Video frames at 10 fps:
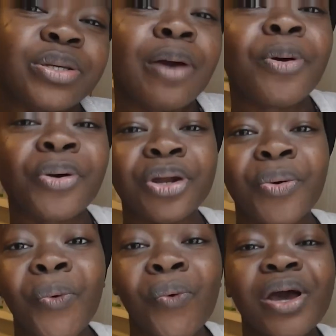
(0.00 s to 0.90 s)
So I'm not gonna
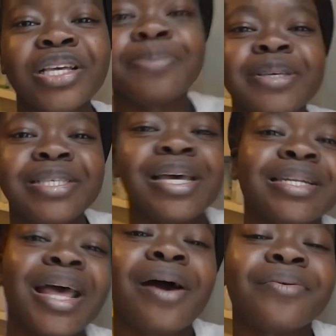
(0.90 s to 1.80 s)
always be
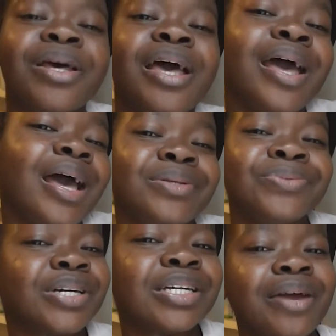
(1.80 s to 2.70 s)
sitting down and
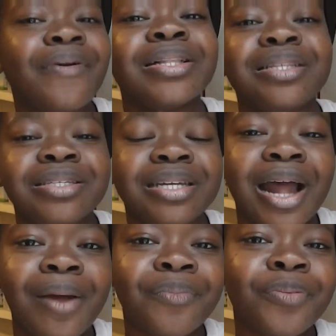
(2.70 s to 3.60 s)
talking directly to the
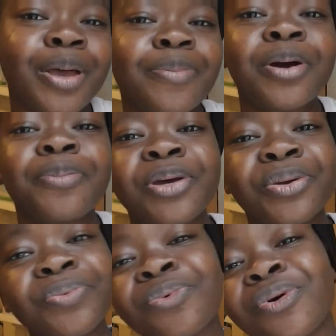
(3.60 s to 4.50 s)
camera. Maybe I'll be
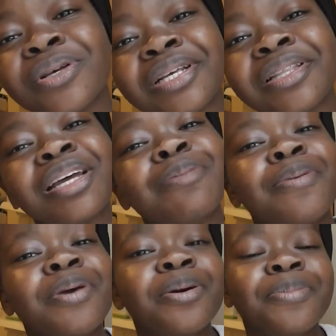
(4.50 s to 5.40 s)
on a walk or something.
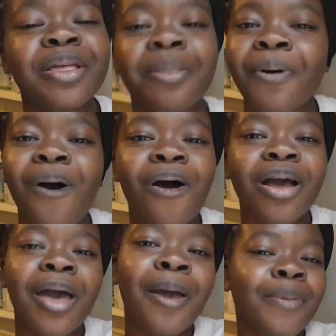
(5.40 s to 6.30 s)
Maybe I'll be in the
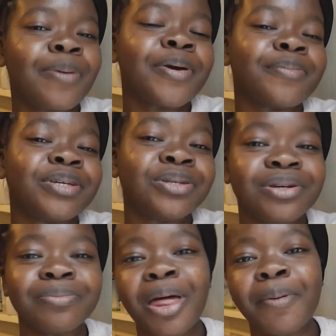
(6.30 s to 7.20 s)
park. Maybe I'll be
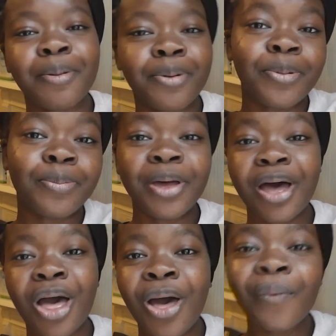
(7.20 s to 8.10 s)
doing blah, blah, blah, blah, blah.